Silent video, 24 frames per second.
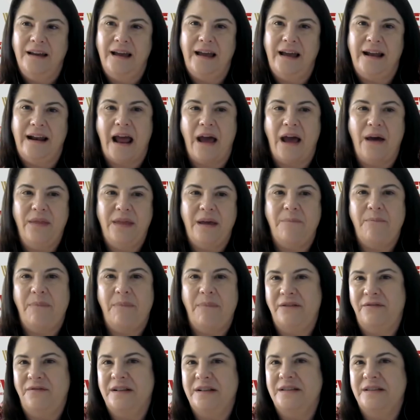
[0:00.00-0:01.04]
and how that
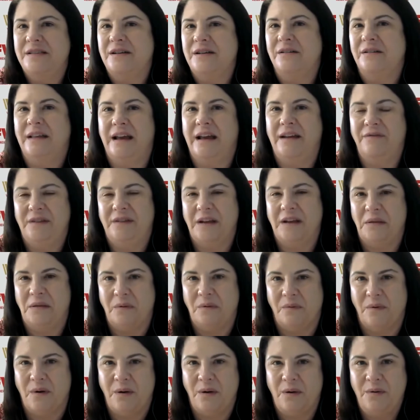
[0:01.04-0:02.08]
benefits their life down the
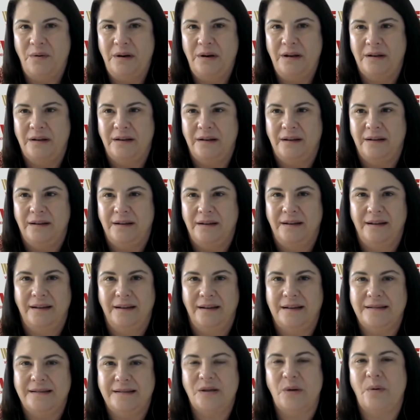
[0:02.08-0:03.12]
road
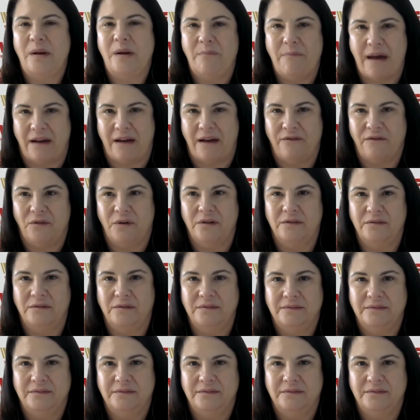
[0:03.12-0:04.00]
is so impactful.